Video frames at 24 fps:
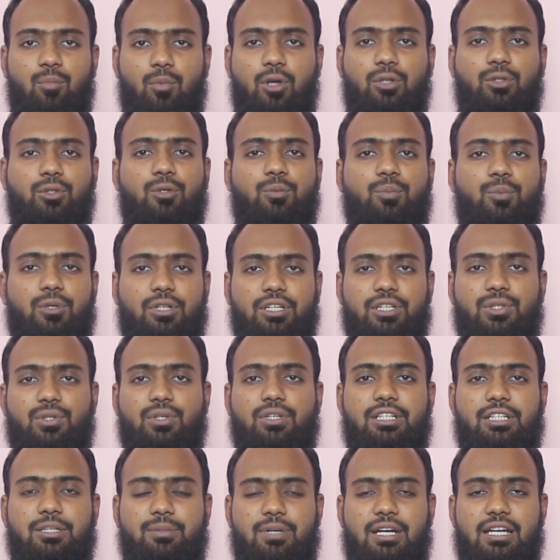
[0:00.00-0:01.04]
motor
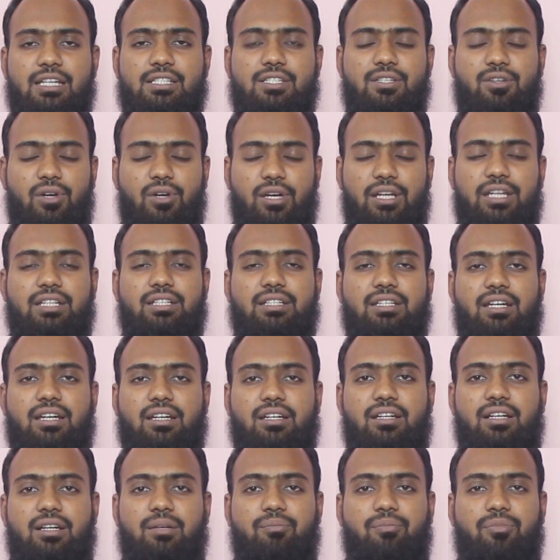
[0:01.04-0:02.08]
protection device wiring
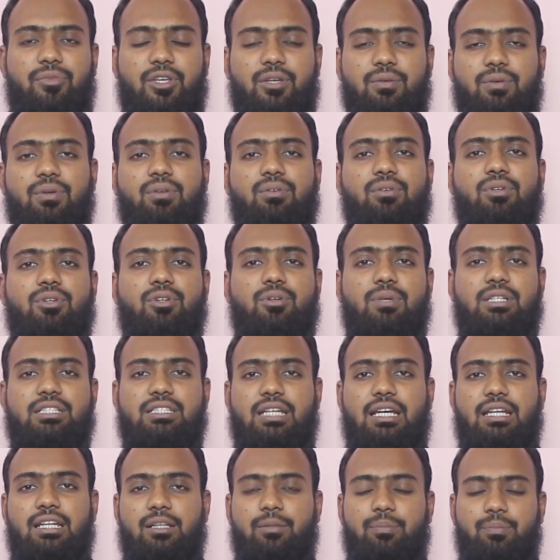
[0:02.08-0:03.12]
diagram. If you are new to my
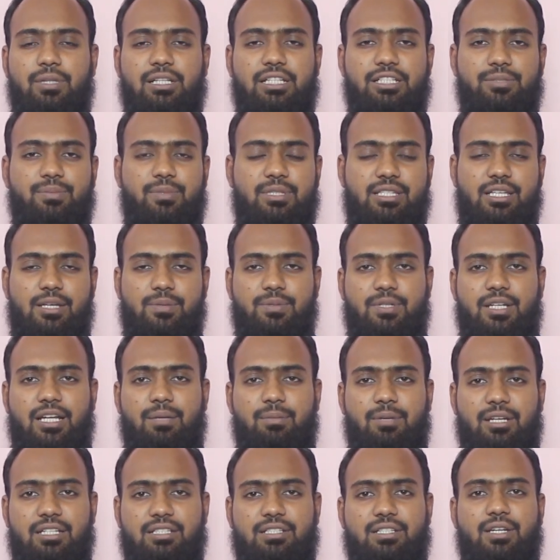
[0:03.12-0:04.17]
channel, please be
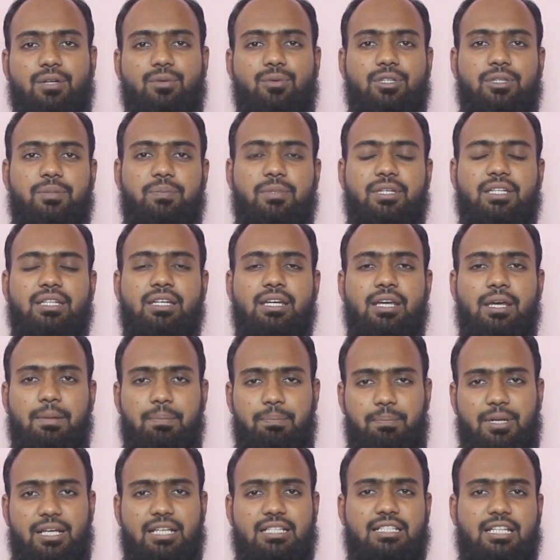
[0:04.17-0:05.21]
subscribed and stay with me.
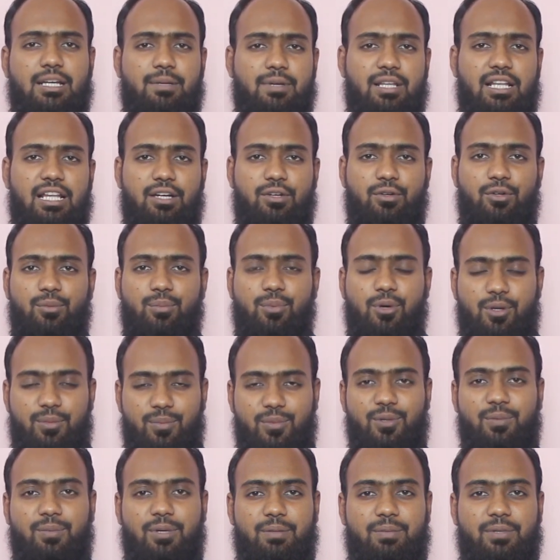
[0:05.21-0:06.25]
Press the bell icon for
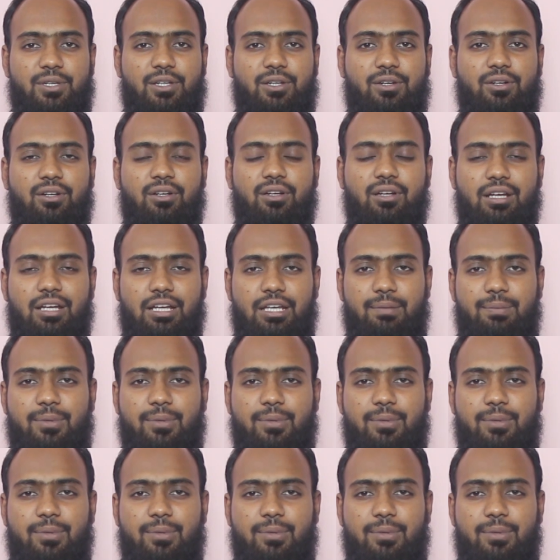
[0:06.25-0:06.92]
more my video.